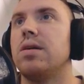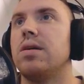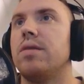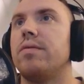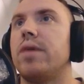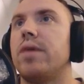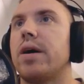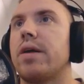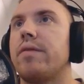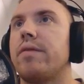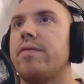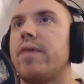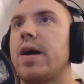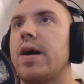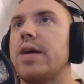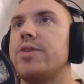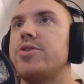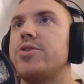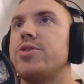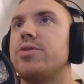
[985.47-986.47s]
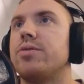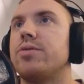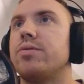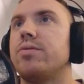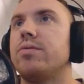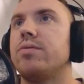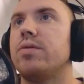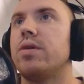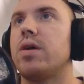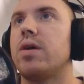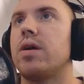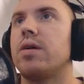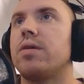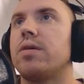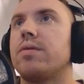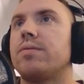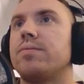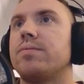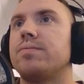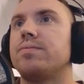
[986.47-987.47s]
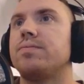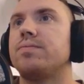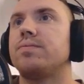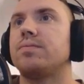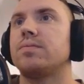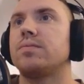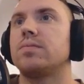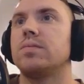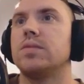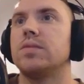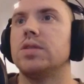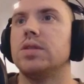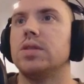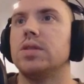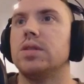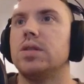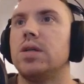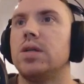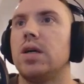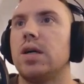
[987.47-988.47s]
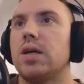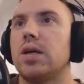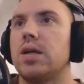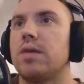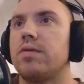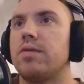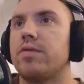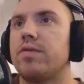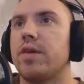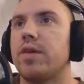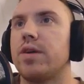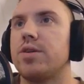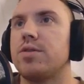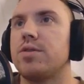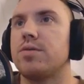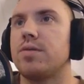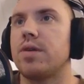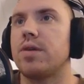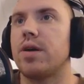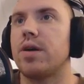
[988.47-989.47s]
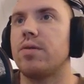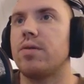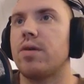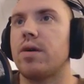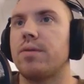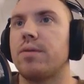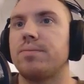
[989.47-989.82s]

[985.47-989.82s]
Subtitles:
I can find you. Where are you? I'll never find you. There you are.